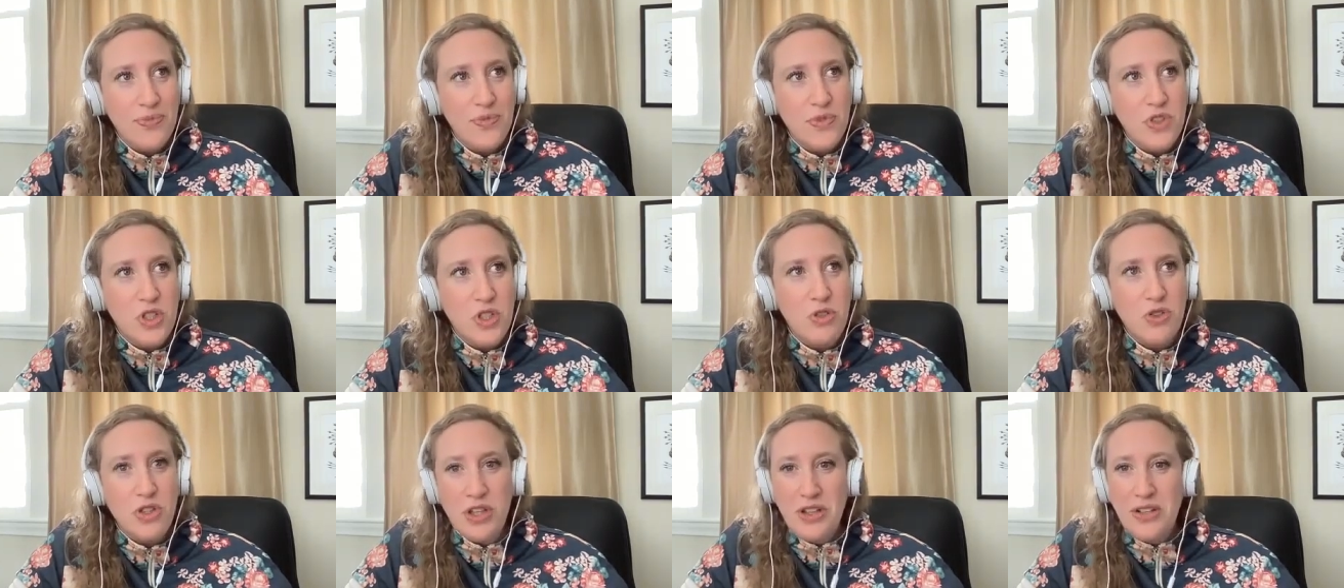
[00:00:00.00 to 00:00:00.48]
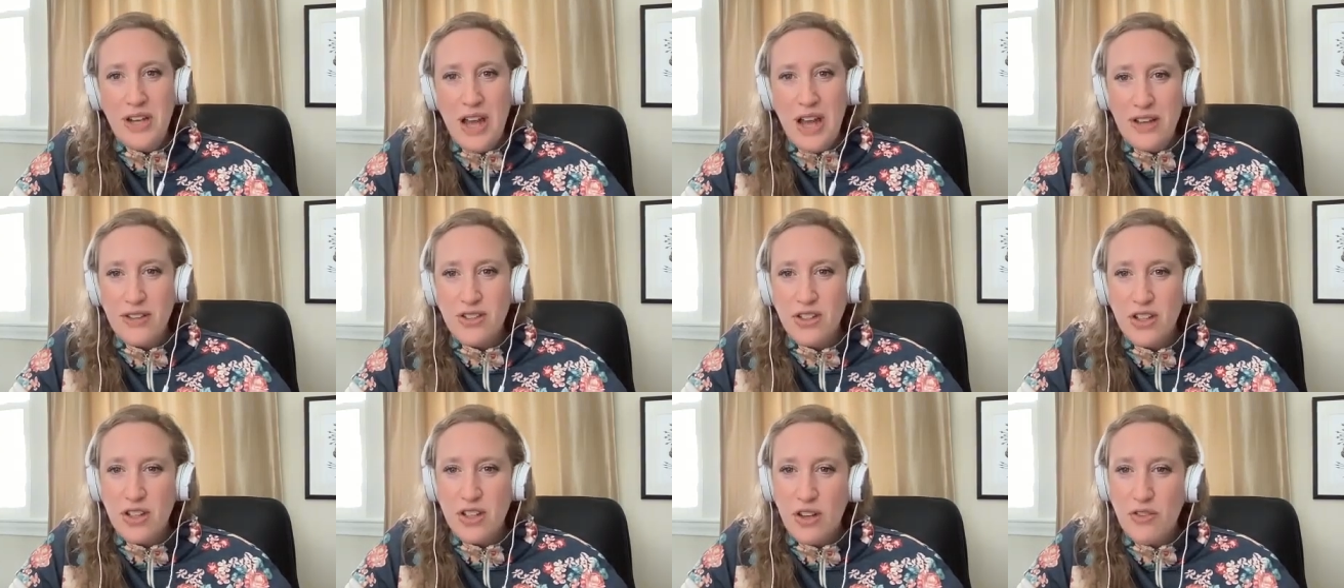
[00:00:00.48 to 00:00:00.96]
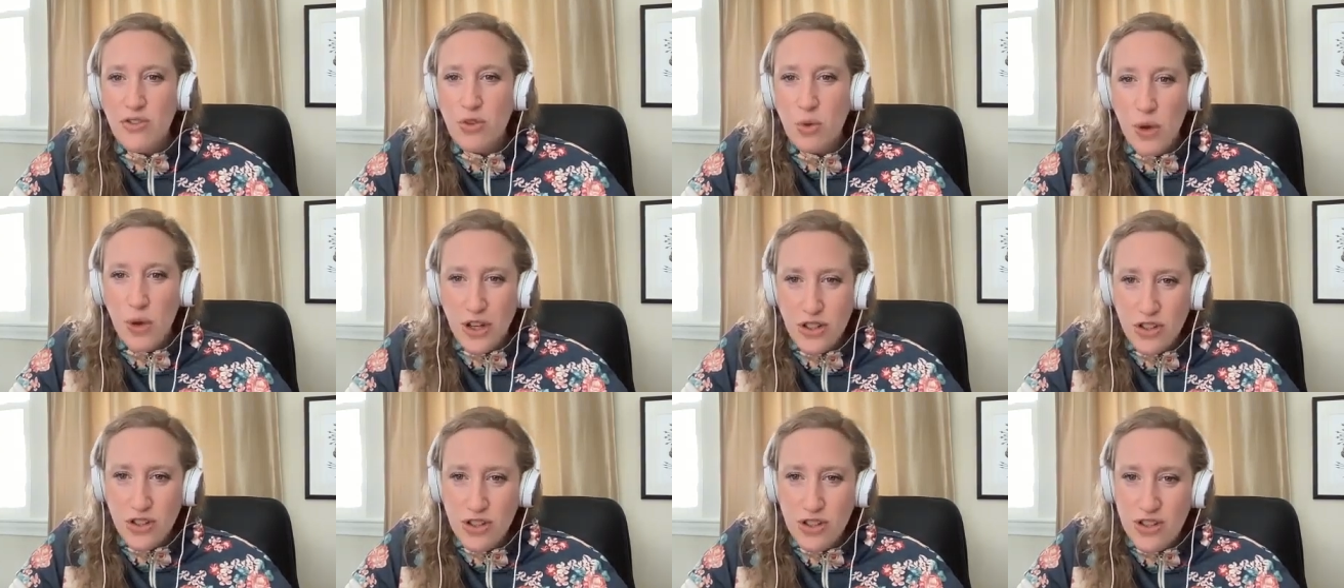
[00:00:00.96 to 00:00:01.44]
you didn't ask enough
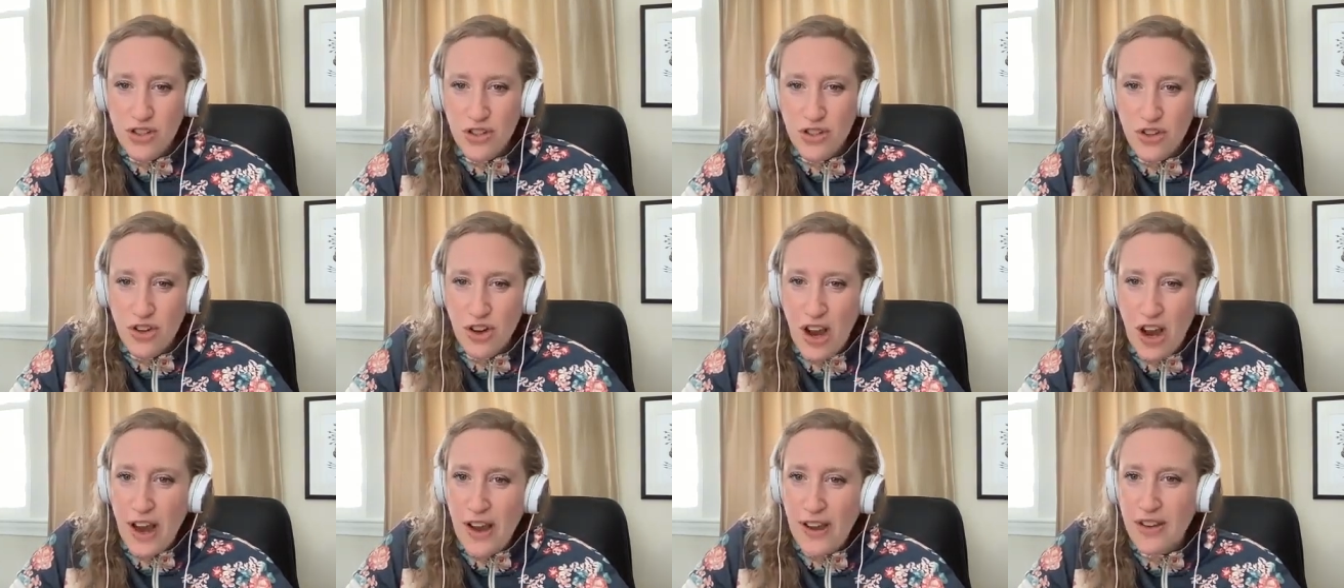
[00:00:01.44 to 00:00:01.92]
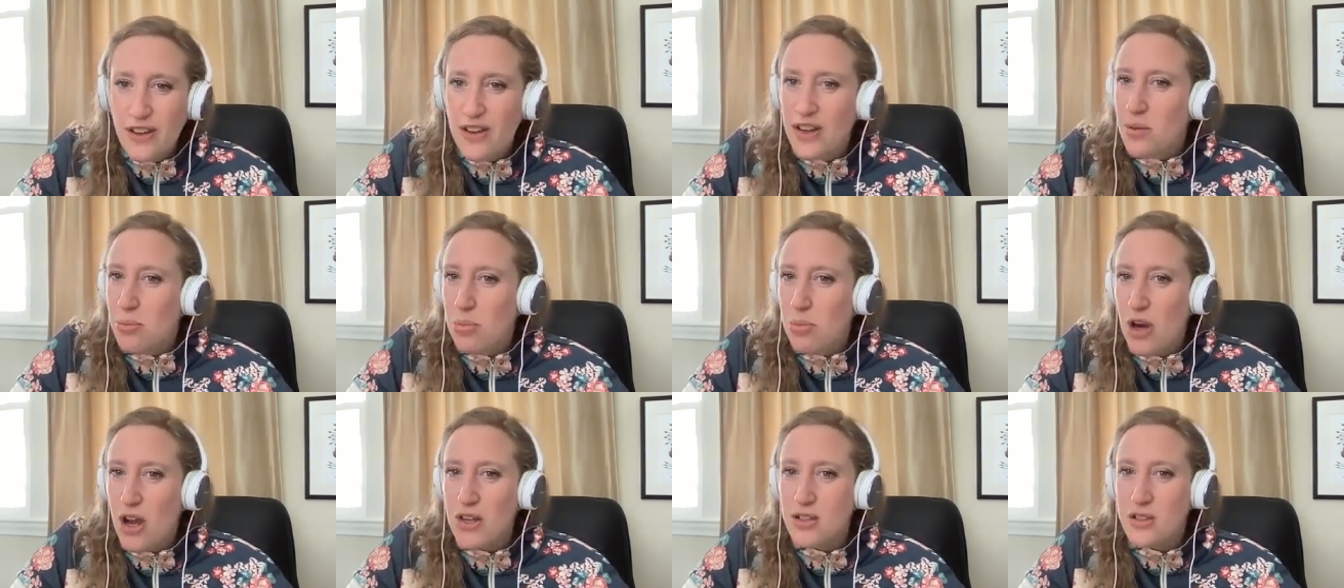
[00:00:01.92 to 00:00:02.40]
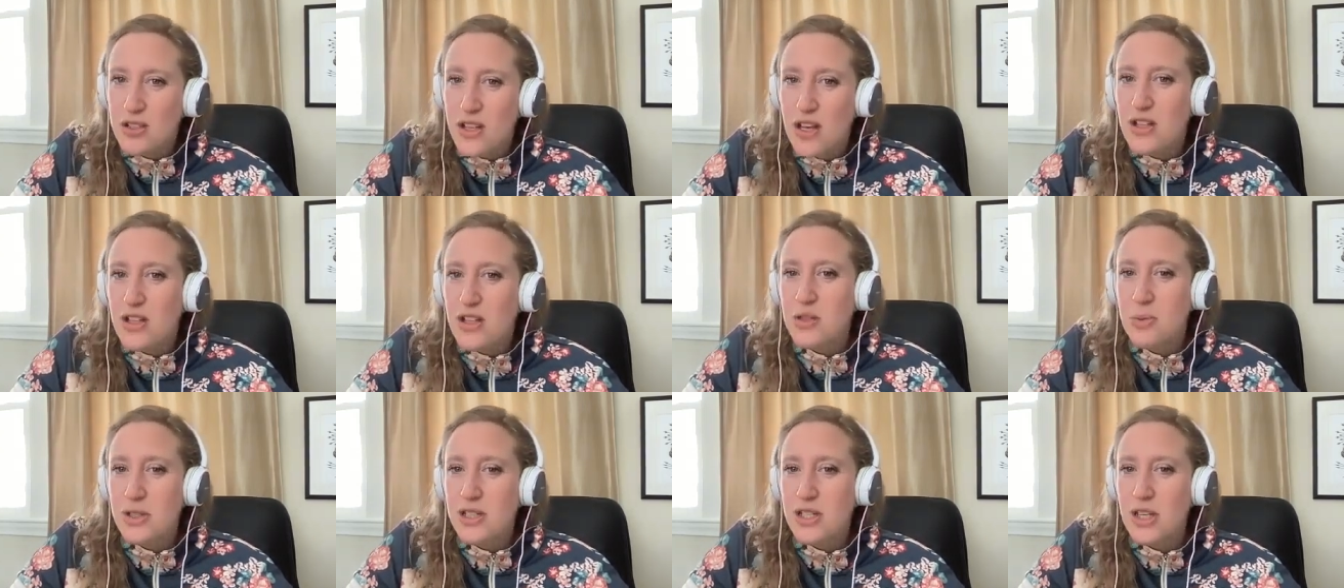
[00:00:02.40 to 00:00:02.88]
questions in your hiring
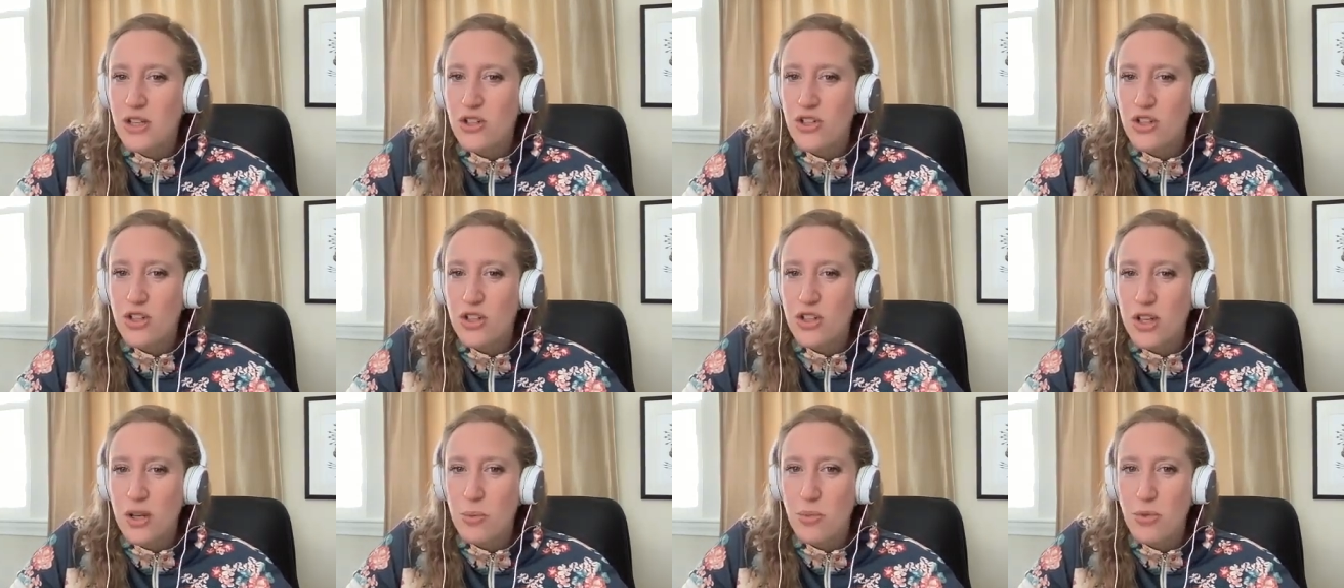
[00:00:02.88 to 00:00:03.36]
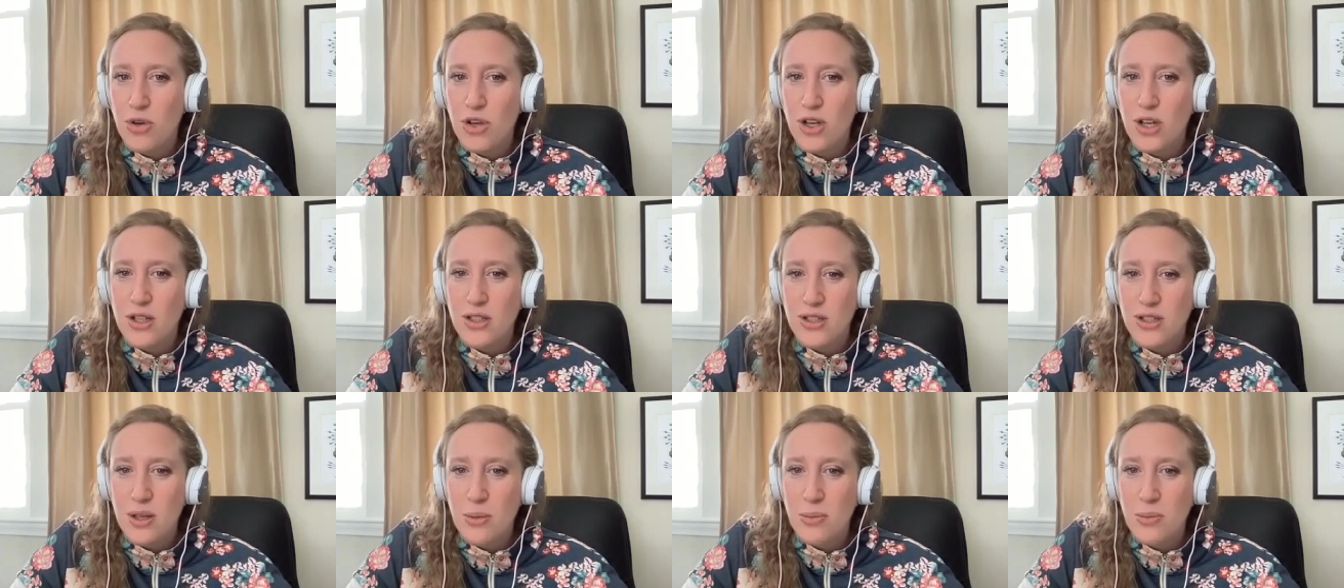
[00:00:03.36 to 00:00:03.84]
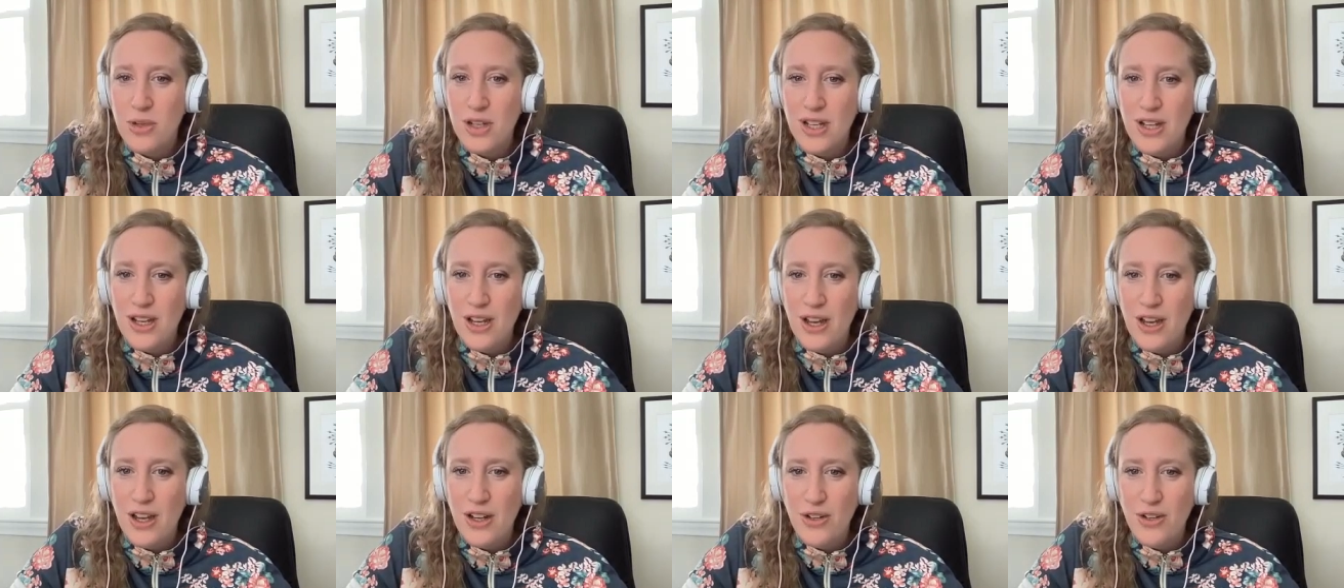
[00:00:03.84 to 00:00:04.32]
process potentially and bringing somebody
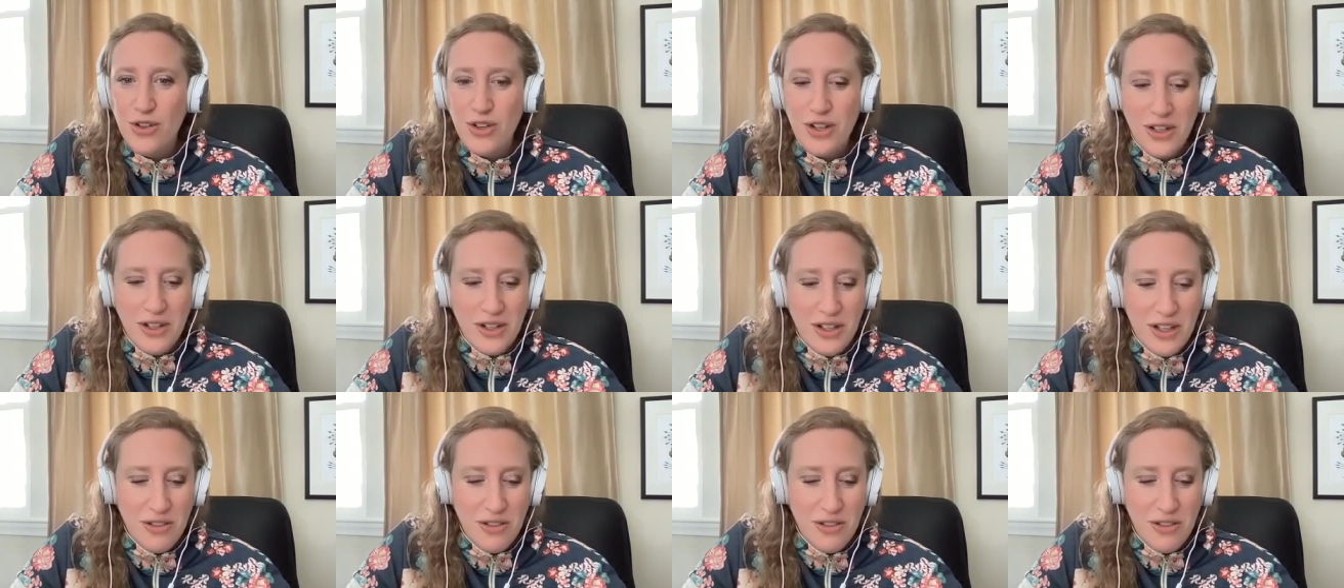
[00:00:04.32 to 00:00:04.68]
in or didn't